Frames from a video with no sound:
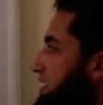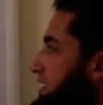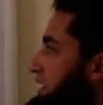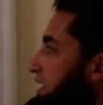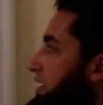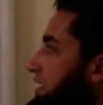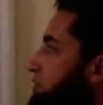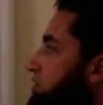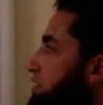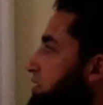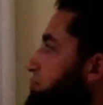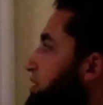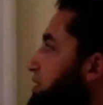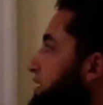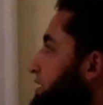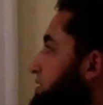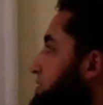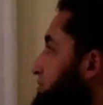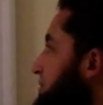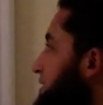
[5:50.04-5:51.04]
Our
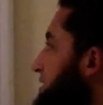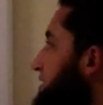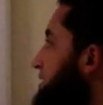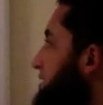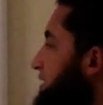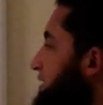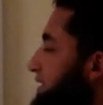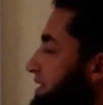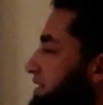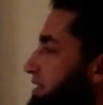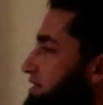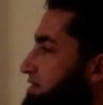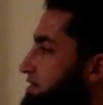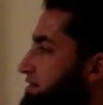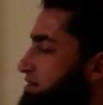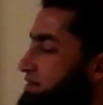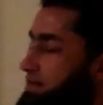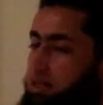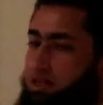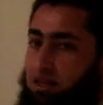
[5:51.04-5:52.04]
apartment
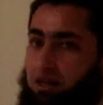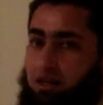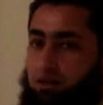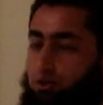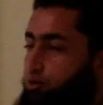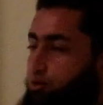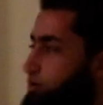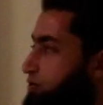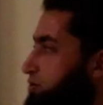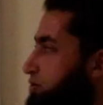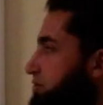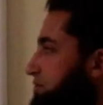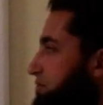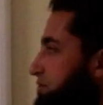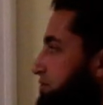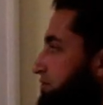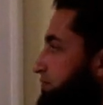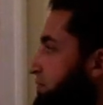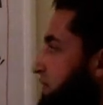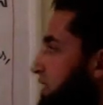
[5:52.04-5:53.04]
is in Laayoune.
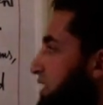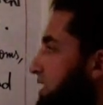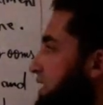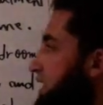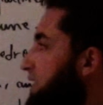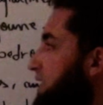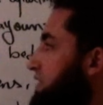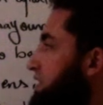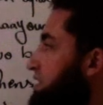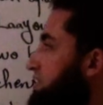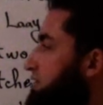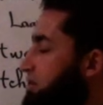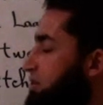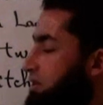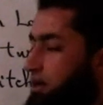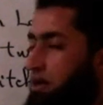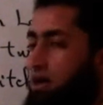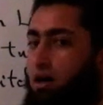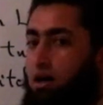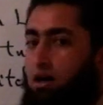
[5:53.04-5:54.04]

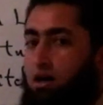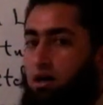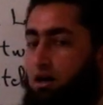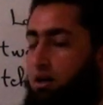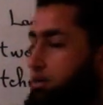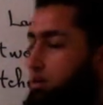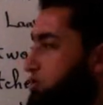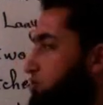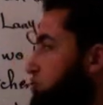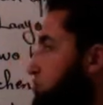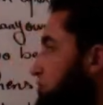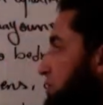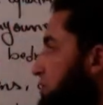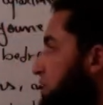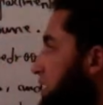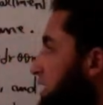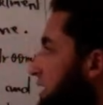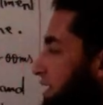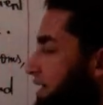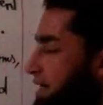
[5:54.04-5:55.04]
It's large
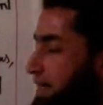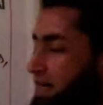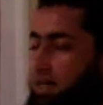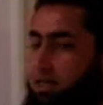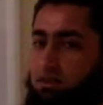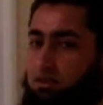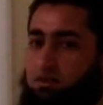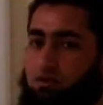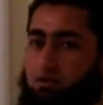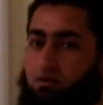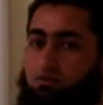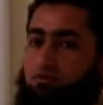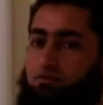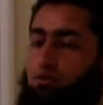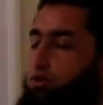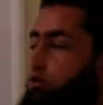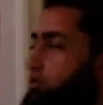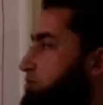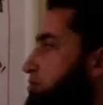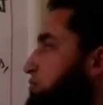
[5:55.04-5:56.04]
and
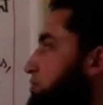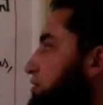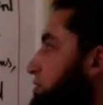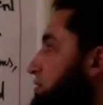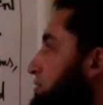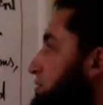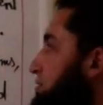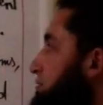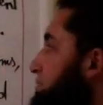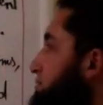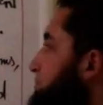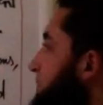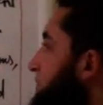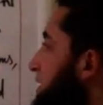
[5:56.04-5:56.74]
comfortable.